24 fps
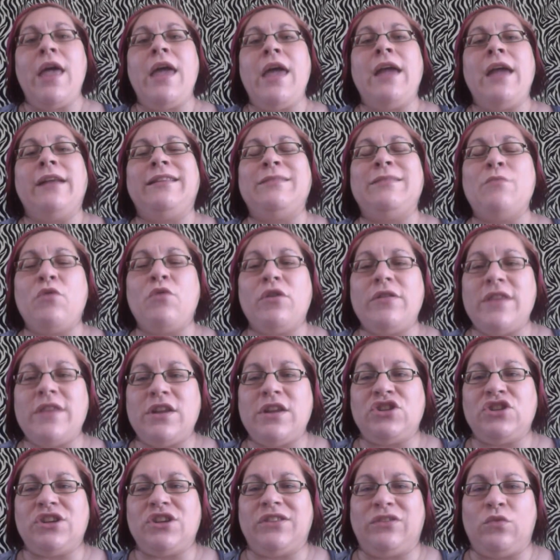It's more
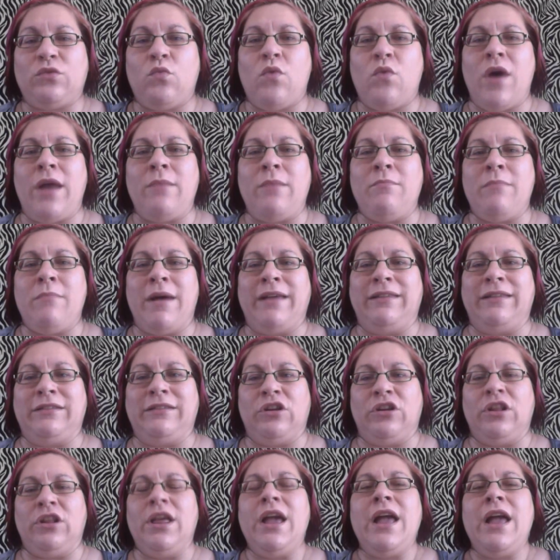than just one
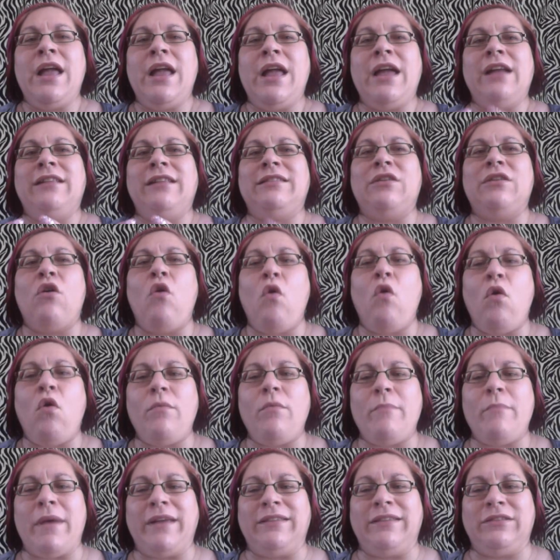muscle. It's a whole
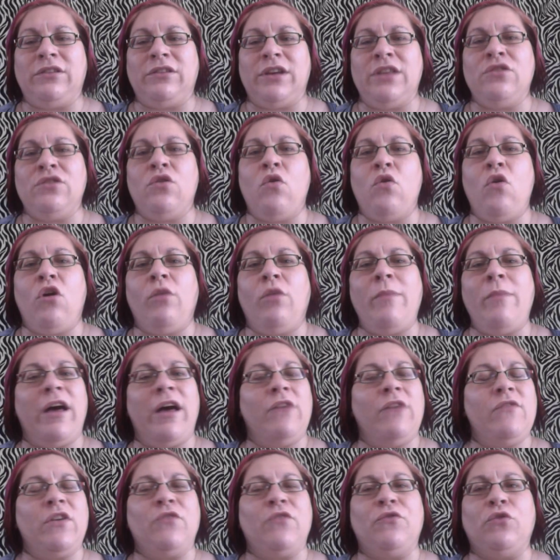muscle in the whole
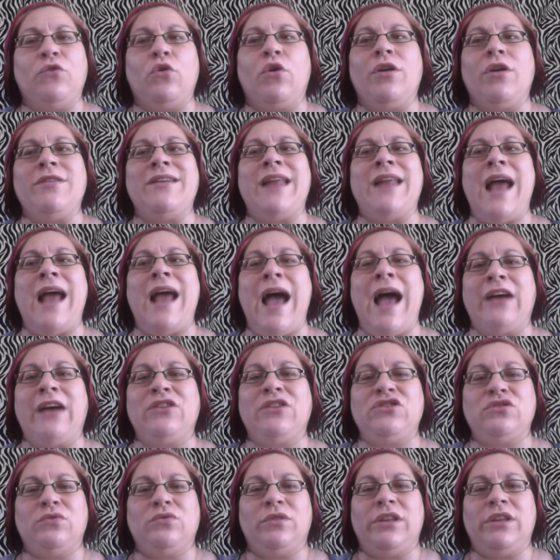pelvic floor that
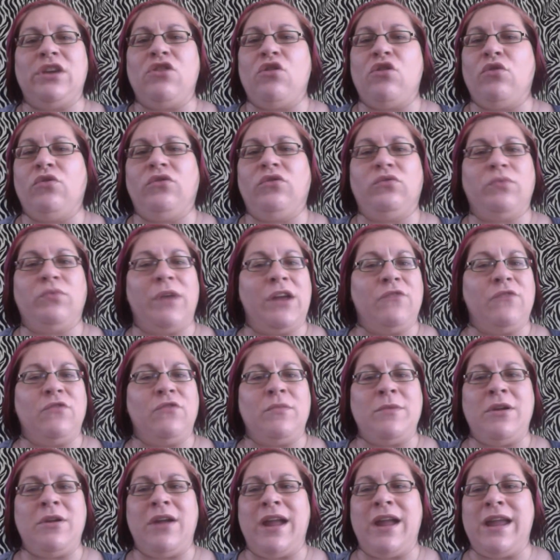actually goes right
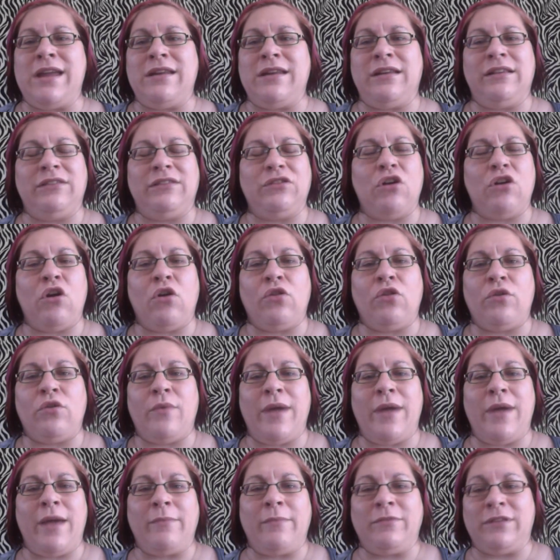from your anus all the
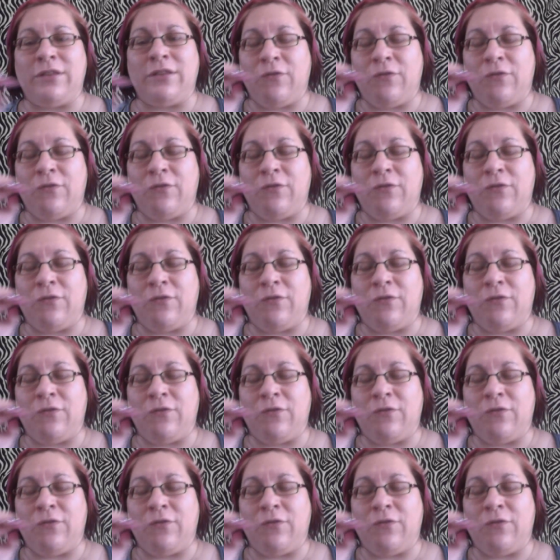way up to the